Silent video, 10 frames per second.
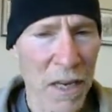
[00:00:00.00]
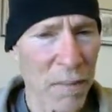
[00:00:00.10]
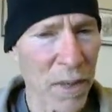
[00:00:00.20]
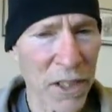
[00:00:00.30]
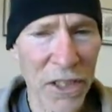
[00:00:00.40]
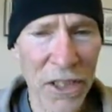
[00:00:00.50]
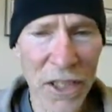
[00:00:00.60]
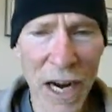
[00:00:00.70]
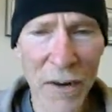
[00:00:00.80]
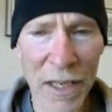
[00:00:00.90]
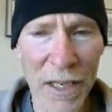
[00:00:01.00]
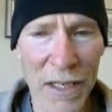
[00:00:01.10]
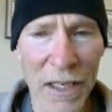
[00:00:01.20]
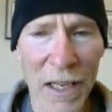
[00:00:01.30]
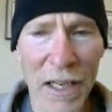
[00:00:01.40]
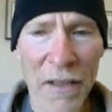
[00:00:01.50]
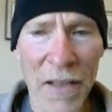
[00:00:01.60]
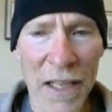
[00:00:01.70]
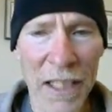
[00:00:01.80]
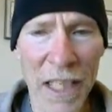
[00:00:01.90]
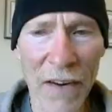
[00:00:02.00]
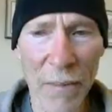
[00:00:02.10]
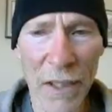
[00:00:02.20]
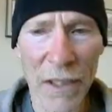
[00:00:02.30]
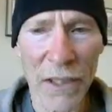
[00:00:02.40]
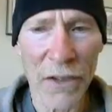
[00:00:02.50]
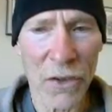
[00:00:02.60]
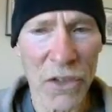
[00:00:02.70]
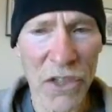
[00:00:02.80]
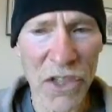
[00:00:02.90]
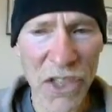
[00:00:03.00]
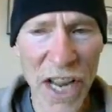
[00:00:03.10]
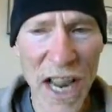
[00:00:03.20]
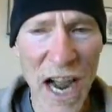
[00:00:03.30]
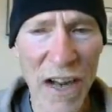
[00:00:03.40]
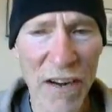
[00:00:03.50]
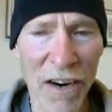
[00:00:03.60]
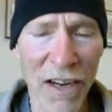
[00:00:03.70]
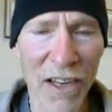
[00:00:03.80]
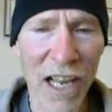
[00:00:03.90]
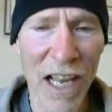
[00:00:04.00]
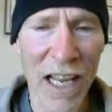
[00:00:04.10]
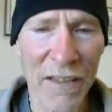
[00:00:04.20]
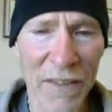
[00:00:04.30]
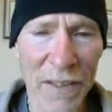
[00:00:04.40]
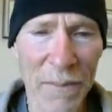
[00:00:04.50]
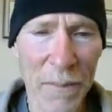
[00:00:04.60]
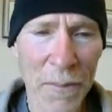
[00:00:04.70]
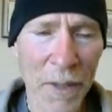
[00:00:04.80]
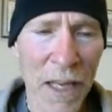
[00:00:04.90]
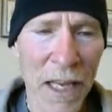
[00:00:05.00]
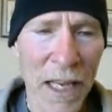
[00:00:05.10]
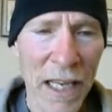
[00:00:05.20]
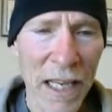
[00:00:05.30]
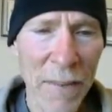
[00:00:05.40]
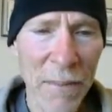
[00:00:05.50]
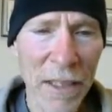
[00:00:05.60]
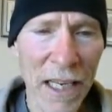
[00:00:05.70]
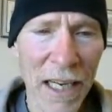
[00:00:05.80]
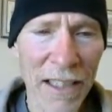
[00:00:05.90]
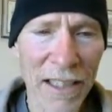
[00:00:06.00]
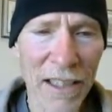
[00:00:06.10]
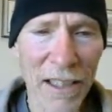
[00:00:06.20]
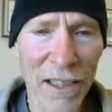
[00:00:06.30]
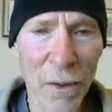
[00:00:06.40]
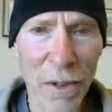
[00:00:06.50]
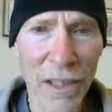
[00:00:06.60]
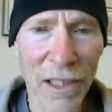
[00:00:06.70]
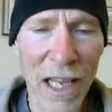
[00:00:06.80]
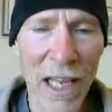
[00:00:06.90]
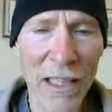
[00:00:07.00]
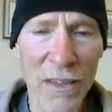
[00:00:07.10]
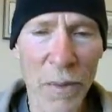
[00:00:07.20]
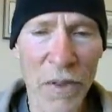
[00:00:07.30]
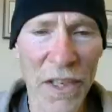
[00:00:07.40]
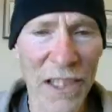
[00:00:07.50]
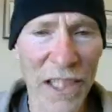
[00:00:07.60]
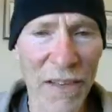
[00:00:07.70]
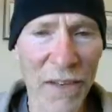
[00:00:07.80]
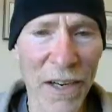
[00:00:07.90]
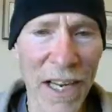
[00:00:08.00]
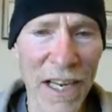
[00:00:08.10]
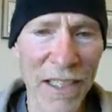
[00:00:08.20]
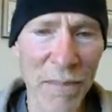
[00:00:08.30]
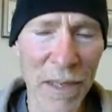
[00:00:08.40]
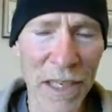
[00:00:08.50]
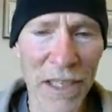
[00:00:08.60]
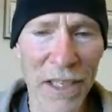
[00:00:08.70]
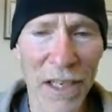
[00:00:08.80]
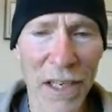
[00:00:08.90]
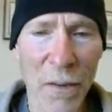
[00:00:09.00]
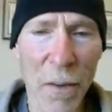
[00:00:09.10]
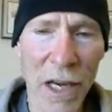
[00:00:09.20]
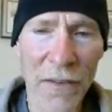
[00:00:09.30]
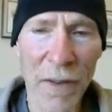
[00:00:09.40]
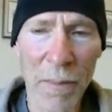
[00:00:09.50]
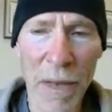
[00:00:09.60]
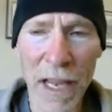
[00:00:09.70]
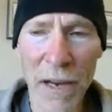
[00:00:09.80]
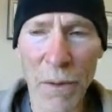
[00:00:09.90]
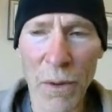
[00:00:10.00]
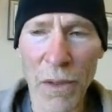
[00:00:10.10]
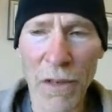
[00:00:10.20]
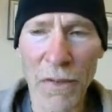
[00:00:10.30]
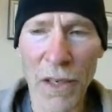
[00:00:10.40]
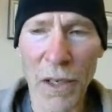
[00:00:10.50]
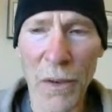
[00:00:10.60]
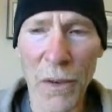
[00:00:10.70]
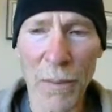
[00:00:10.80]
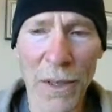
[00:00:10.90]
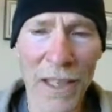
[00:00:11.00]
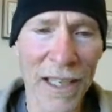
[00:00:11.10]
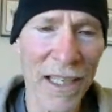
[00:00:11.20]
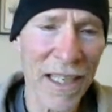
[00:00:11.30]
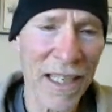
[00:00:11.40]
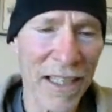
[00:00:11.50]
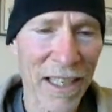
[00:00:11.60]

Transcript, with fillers: but shouting that government should stay out of our lives, hypnotizing the lower class with clever hate speech while on the payroll of the corporate elite,